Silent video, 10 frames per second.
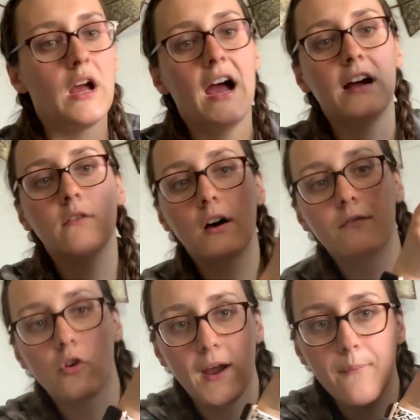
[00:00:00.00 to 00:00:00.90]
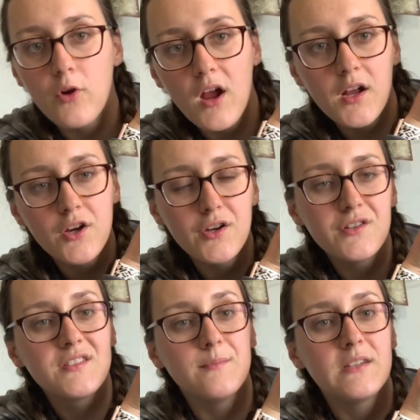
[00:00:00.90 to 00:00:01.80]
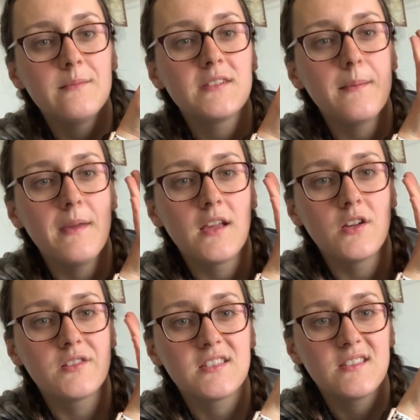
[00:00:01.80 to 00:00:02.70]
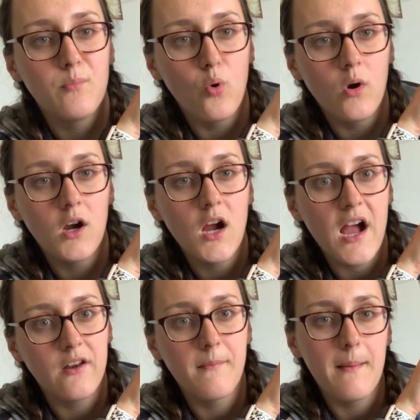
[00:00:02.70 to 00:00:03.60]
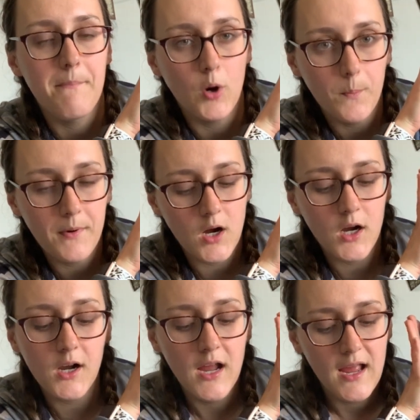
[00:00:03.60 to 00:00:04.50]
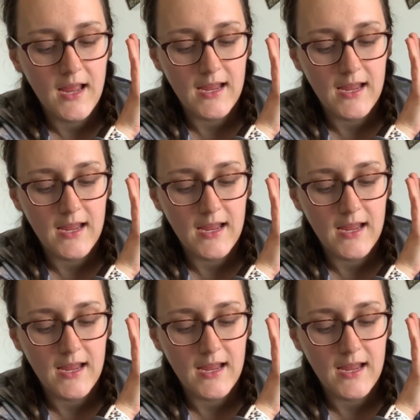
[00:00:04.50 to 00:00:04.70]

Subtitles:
I love graham crackers. Sometimes I make a s'more out of my Built Bar,